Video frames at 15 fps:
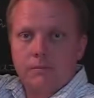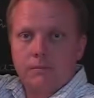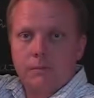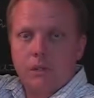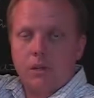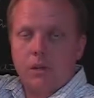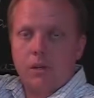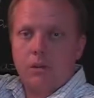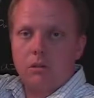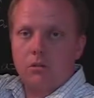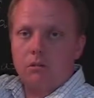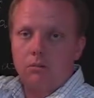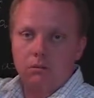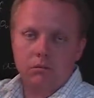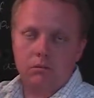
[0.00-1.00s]
So
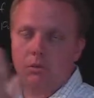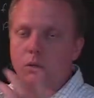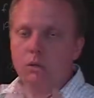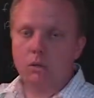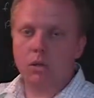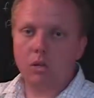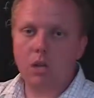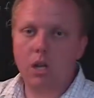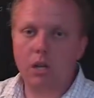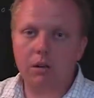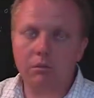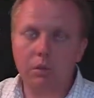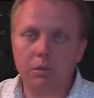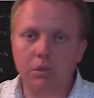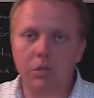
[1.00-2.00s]
Newton's third law of
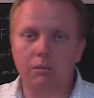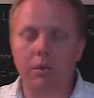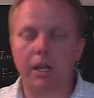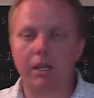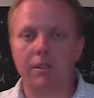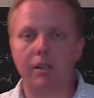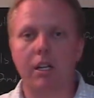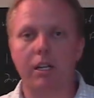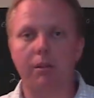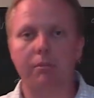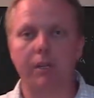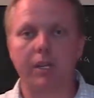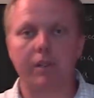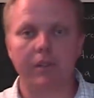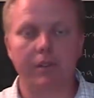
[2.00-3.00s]
motion applies in a lot of
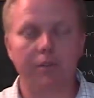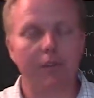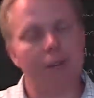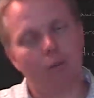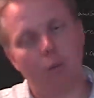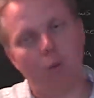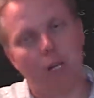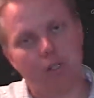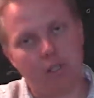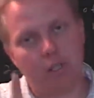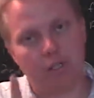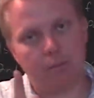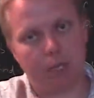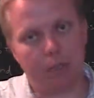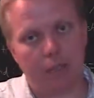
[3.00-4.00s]
places. If you have questions
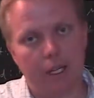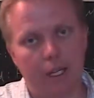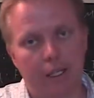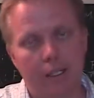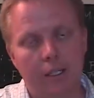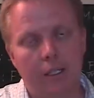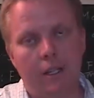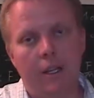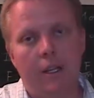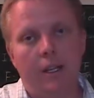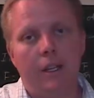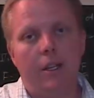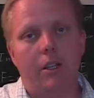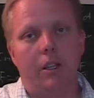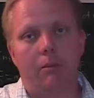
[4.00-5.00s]
about that,
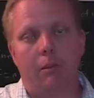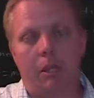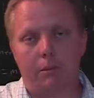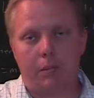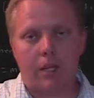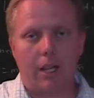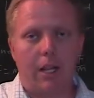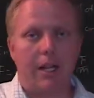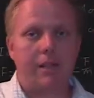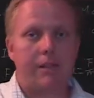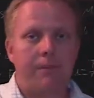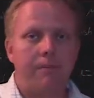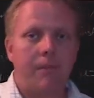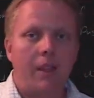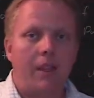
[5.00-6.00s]
you can bring them to
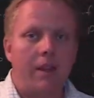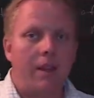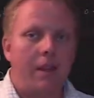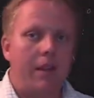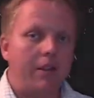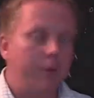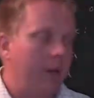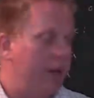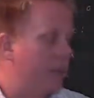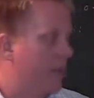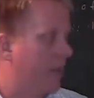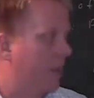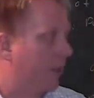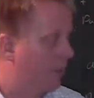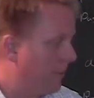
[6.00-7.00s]
class. Otherwise, I
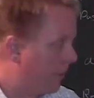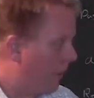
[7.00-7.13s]
think we've